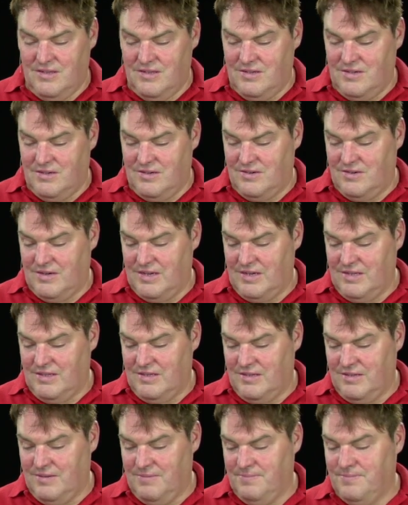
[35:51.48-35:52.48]
All
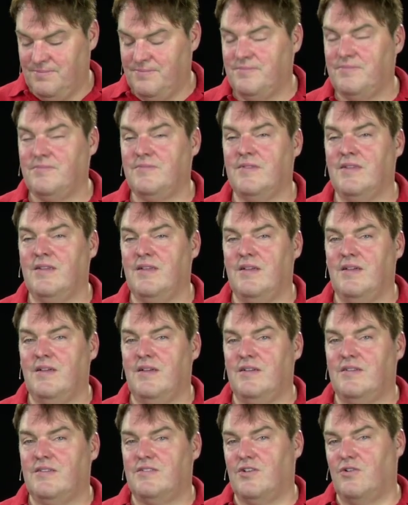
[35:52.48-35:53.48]
right.
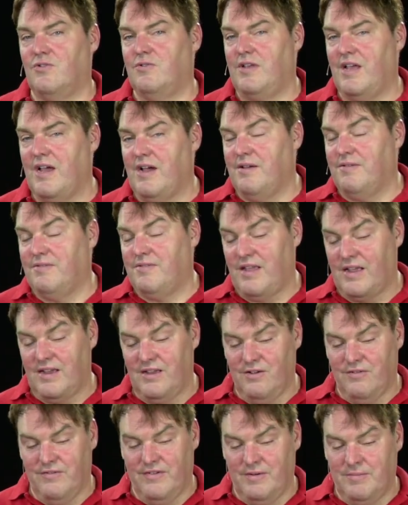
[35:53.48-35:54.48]
So yeah, thank
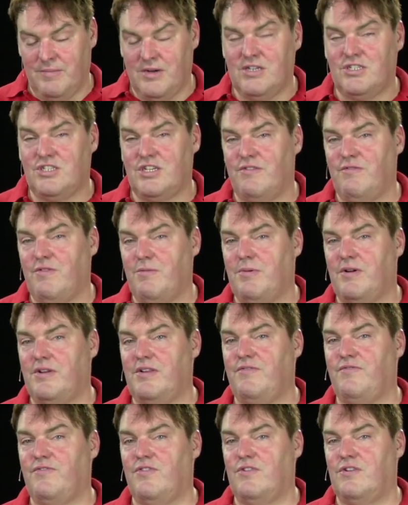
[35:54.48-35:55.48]
you very much
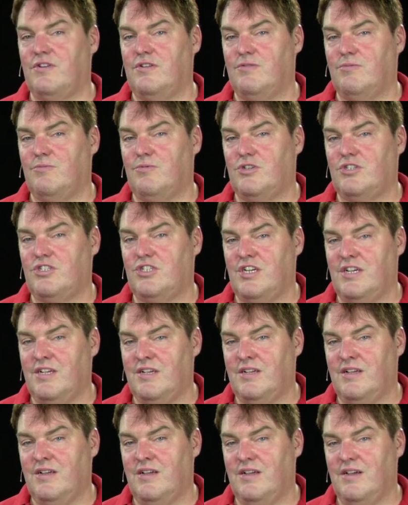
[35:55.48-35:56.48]
everybody for
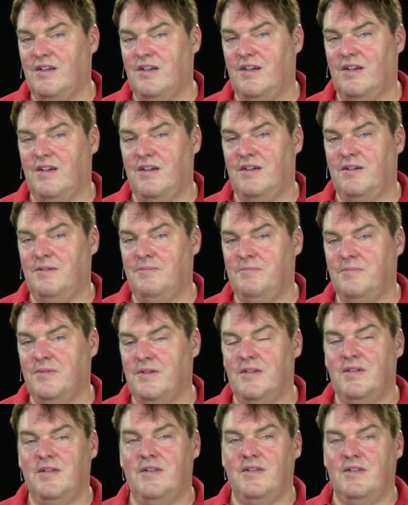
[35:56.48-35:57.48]
watching.
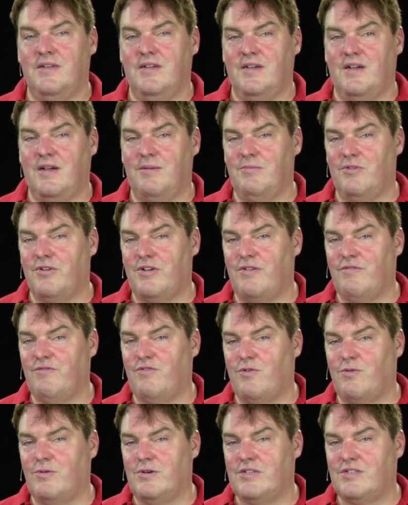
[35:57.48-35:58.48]
I'm looking
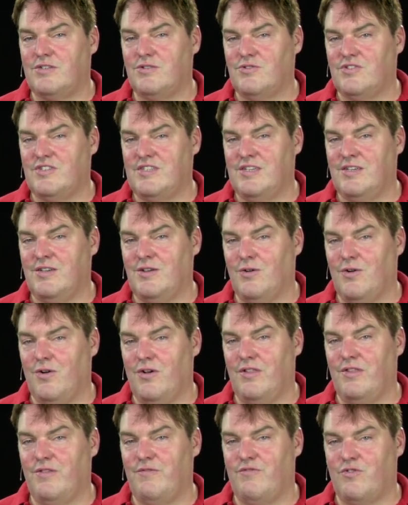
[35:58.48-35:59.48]
forward to seeing you
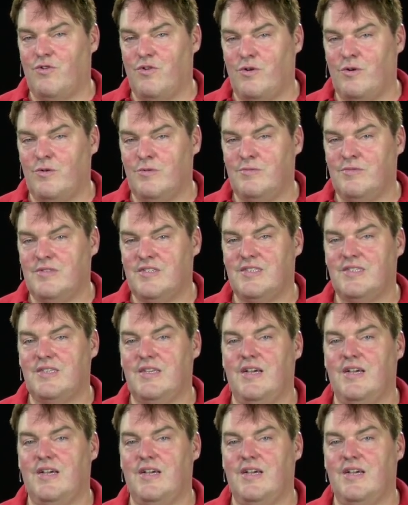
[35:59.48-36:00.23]
all in the forums.